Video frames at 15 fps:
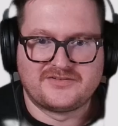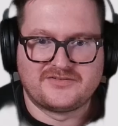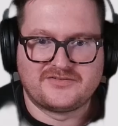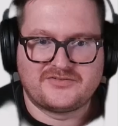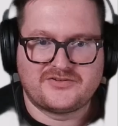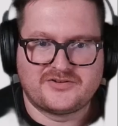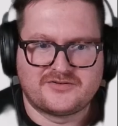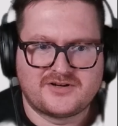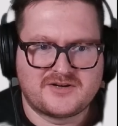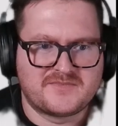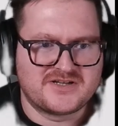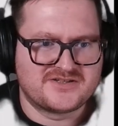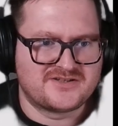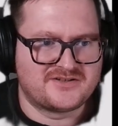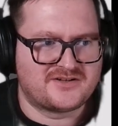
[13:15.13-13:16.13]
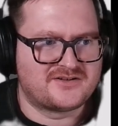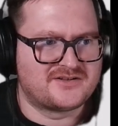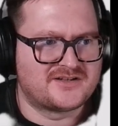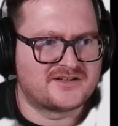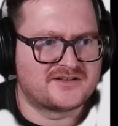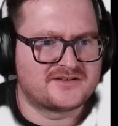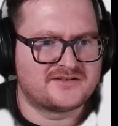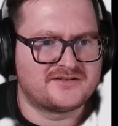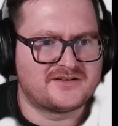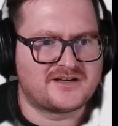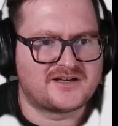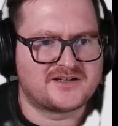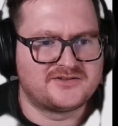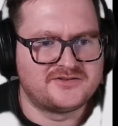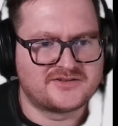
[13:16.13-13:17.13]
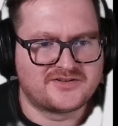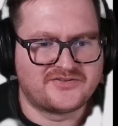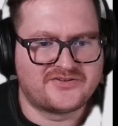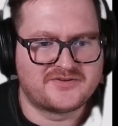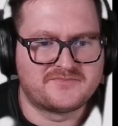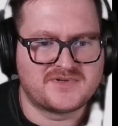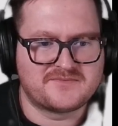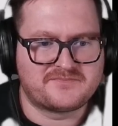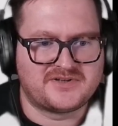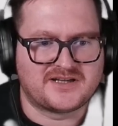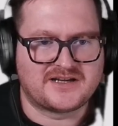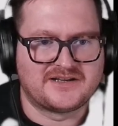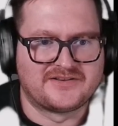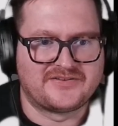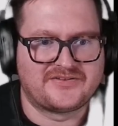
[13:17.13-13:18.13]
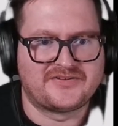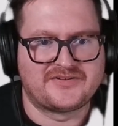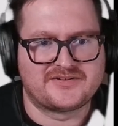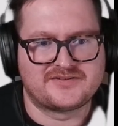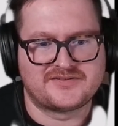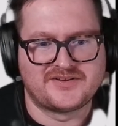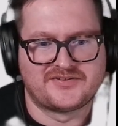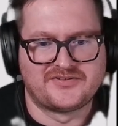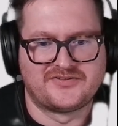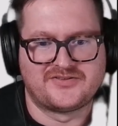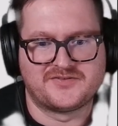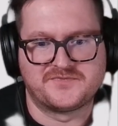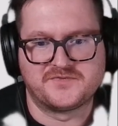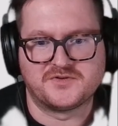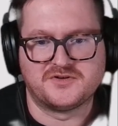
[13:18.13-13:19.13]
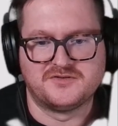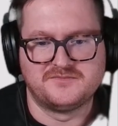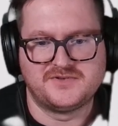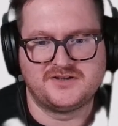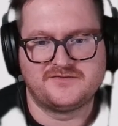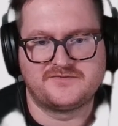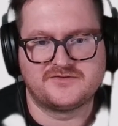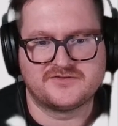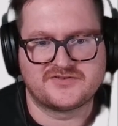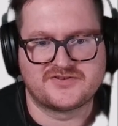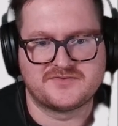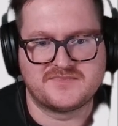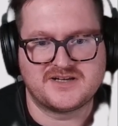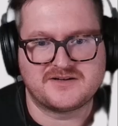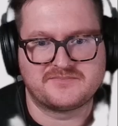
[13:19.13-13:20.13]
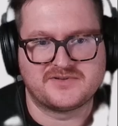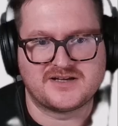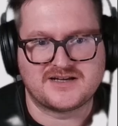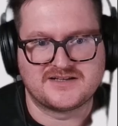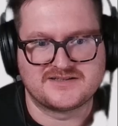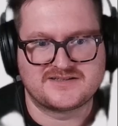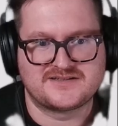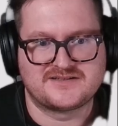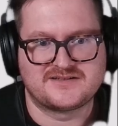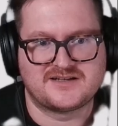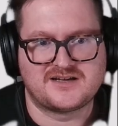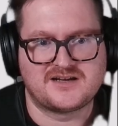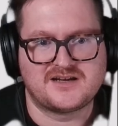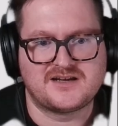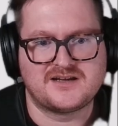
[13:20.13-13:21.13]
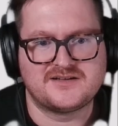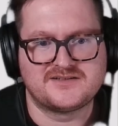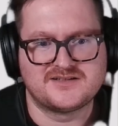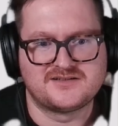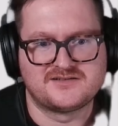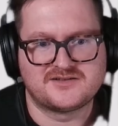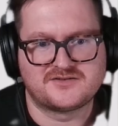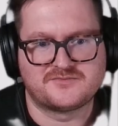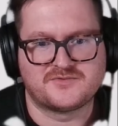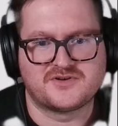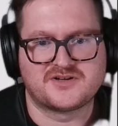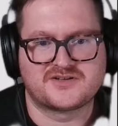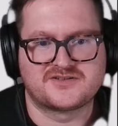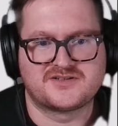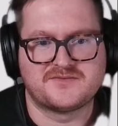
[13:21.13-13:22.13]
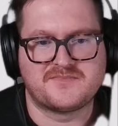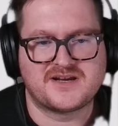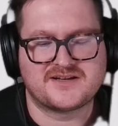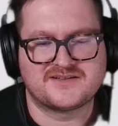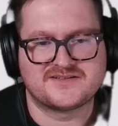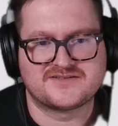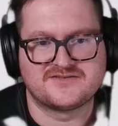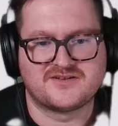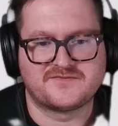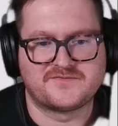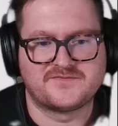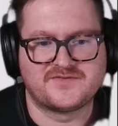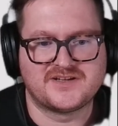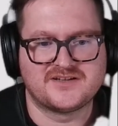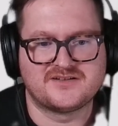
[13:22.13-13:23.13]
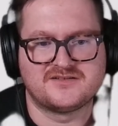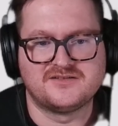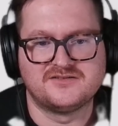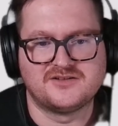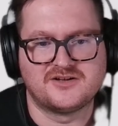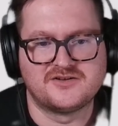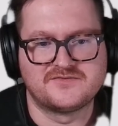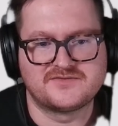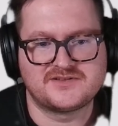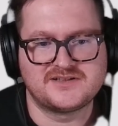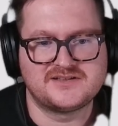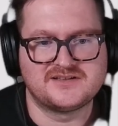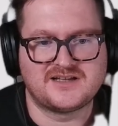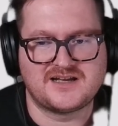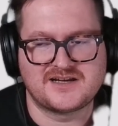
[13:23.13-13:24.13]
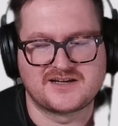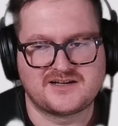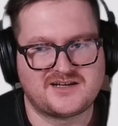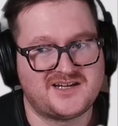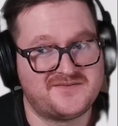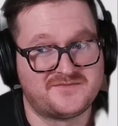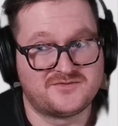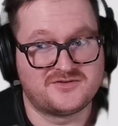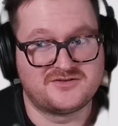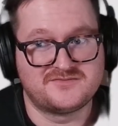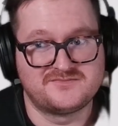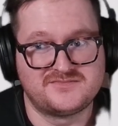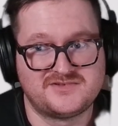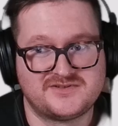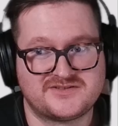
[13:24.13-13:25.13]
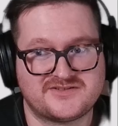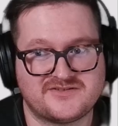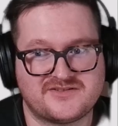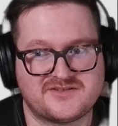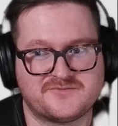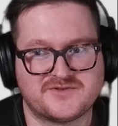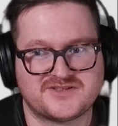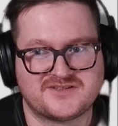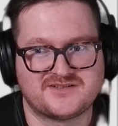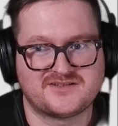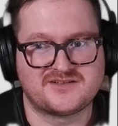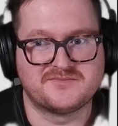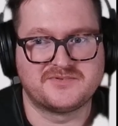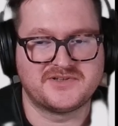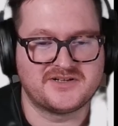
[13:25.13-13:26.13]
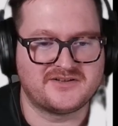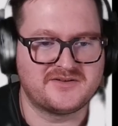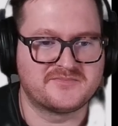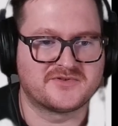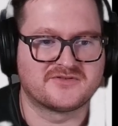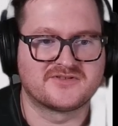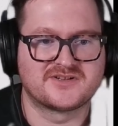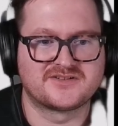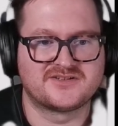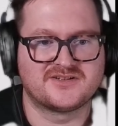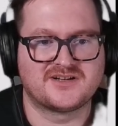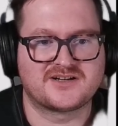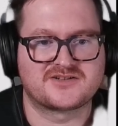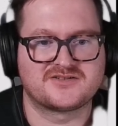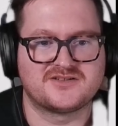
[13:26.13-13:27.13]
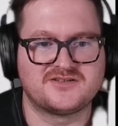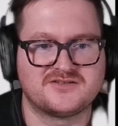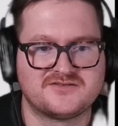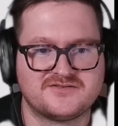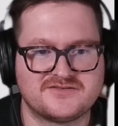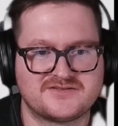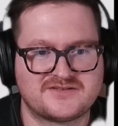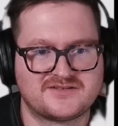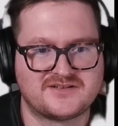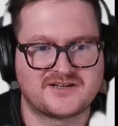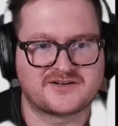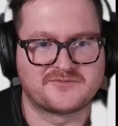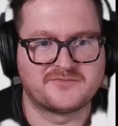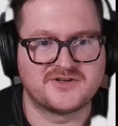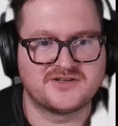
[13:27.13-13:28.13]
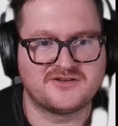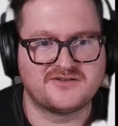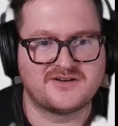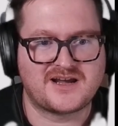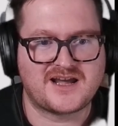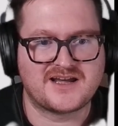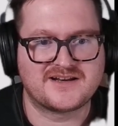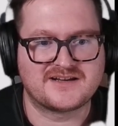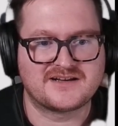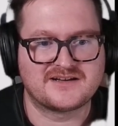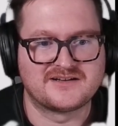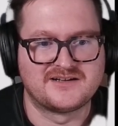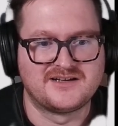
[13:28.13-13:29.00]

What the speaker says: So I mentioned earlier, you can submit plants. This is the form for submitting plants. I did a lot of work to make this not feel overly like a form, so it wasn't completely boring to actually use. Like when you add a